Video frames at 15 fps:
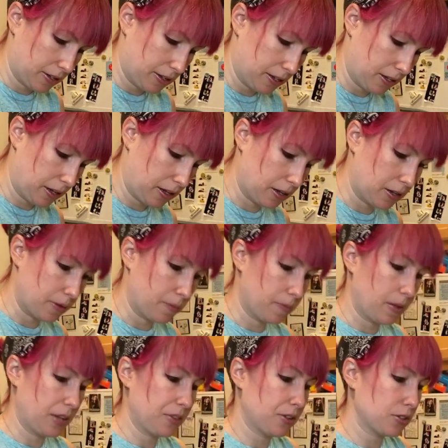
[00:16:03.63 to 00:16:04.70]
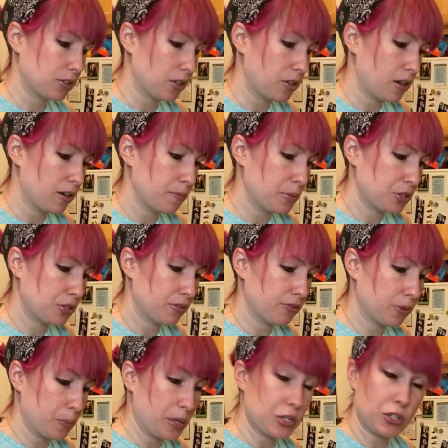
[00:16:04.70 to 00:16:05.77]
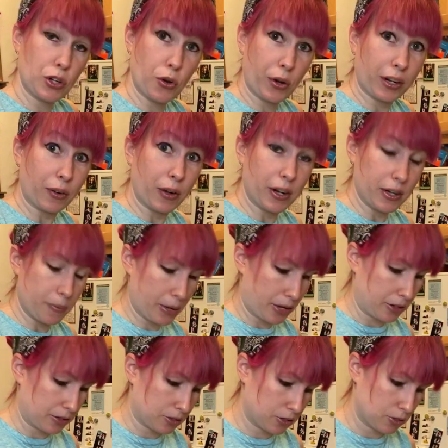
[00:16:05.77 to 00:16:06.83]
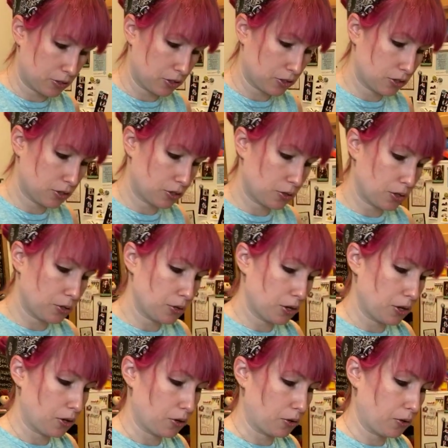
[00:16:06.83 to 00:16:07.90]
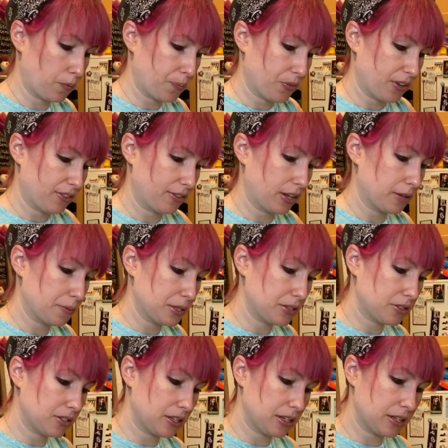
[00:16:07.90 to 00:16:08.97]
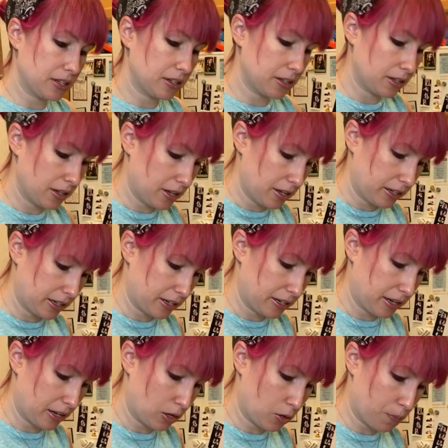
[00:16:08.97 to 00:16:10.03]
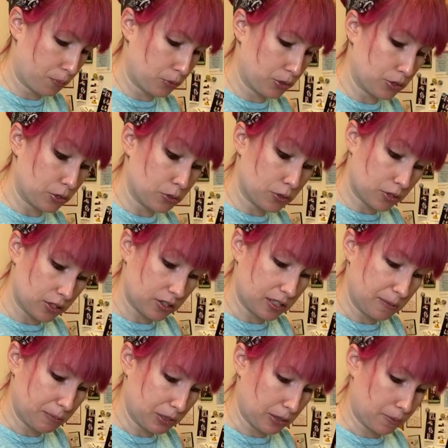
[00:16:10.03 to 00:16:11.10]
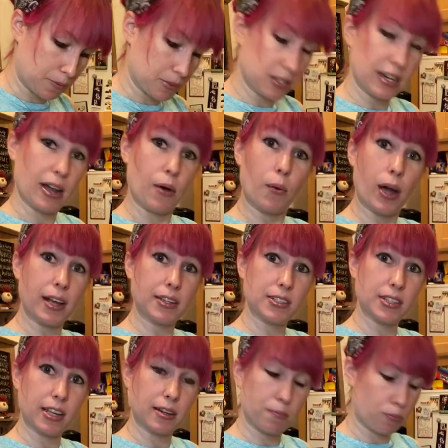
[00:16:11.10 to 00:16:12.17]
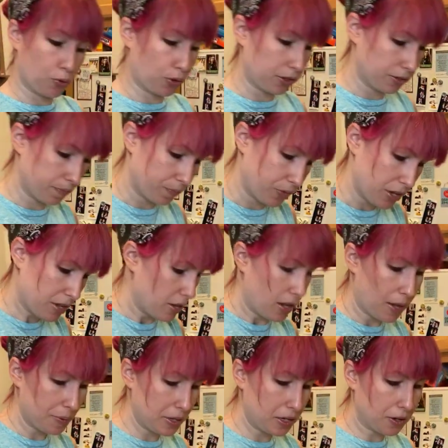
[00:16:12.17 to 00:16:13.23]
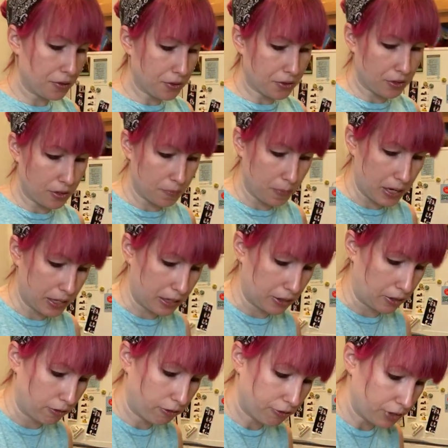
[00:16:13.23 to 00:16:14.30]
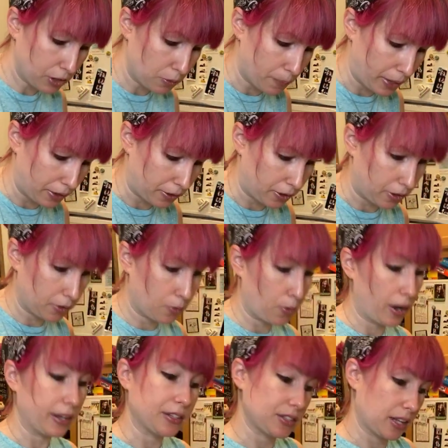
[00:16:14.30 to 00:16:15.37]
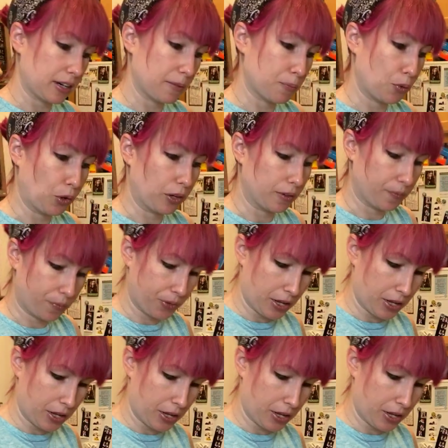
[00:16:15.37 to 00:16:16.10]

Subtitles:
And there's a lot of misinformation going around about it. So just so you know, vitamin C can help reduce the symptoms. Now, why is that important? I mean, other than making you feel better, why is that important?